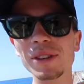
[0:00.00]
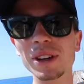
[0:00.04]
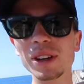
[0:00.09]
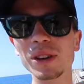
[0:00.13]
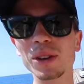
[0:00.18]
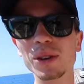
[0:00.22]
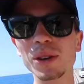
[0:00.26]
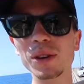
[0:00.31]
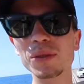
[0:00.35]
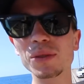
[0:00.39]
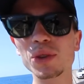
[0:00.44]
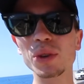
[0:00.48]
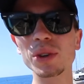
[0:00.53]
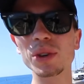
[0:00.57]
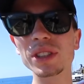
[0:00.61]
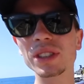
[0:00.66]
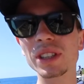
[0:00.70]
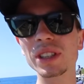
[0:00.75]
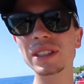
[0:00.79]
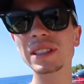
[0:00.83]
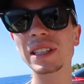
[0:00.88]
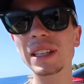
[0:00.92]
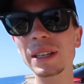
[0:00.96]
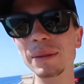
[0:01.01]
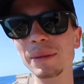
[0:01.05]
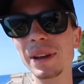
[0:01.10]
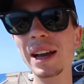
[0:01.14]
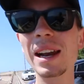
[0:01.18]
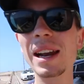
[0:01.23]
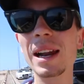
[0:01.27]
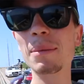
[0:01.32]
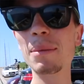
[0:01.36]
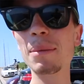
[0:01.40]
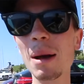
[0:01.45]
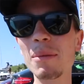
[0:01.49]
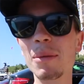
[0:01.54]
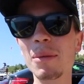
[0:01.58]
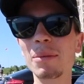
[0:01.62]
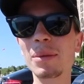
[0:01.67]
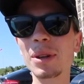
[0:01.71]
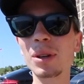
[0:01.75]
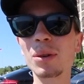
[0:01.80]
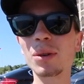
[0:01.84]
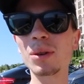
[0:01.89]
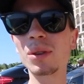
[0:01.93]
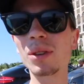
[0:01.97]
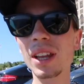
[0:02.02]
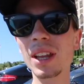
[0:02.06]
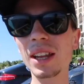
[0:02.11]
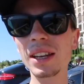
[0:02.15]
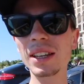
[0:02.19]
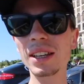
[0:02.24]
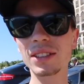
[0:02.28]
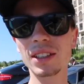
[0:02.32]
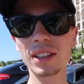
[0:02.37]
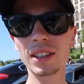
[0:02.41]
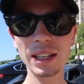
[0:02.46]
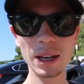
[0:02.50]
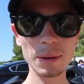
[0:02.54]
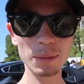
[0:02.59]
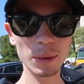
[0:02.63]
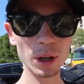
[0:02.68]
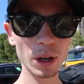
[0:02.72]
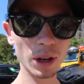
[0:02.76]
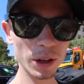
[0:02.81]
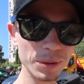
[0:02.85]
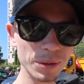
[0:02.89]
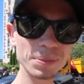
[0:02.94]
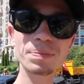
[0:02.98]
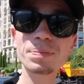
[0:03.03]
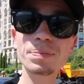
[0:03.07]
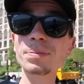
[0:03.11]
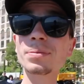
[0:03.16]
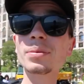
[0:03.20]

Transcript: vehicle of choice, the Team Galag Batmobile, all their links are down below.